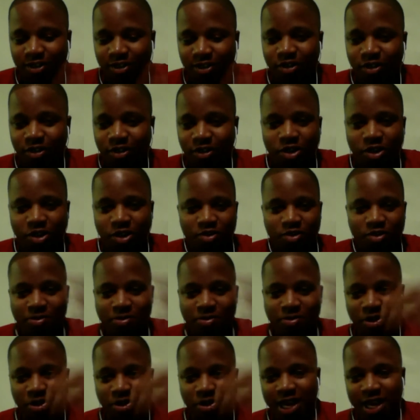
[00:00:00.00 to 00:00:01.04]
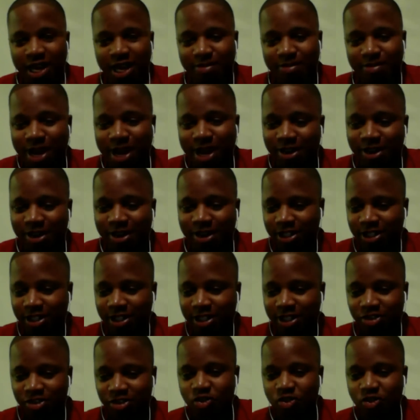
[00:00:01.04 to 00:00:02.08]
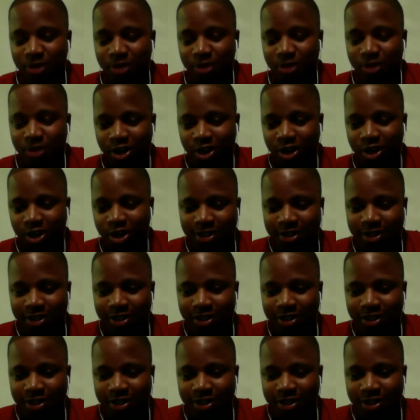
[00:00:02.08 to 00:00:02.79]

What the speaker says: or are you doing more of the inbound? Because I see you're doing blogging.